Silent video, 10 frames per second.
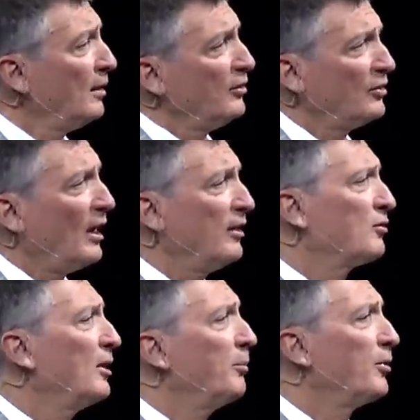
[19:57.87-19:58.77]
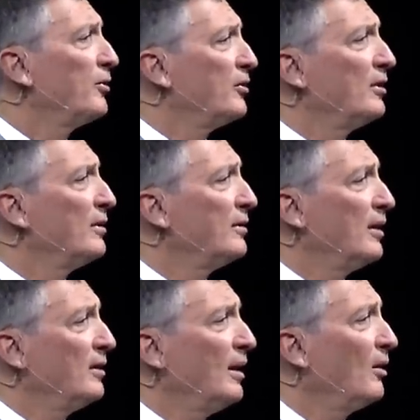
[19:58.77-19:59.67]
skyscrapers in,
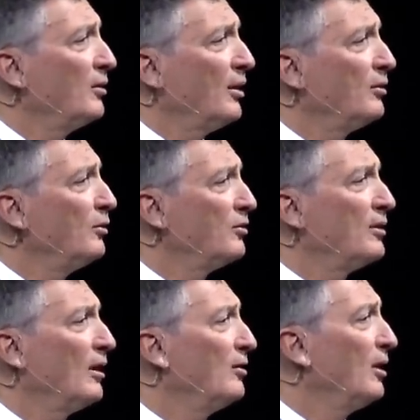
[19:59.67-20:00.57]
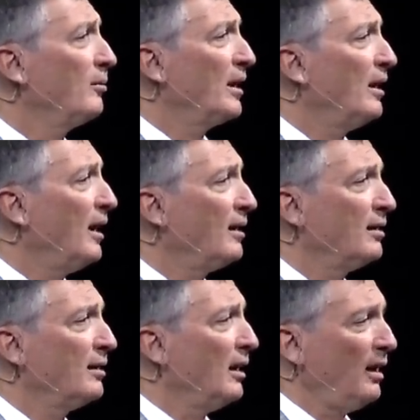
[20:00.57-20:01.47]
in downtown Houston, downtown
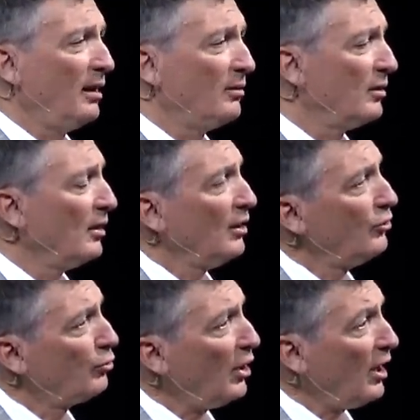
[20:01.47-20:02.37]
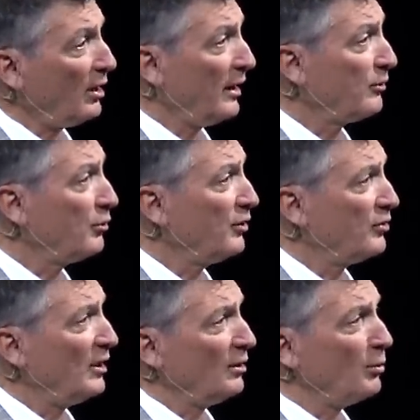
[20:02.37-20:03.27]
Manhattan, and draw
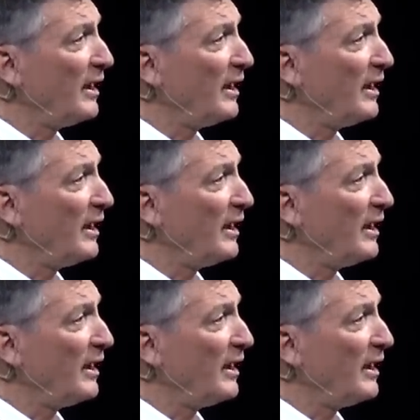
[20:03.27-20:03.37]
electricity in the wee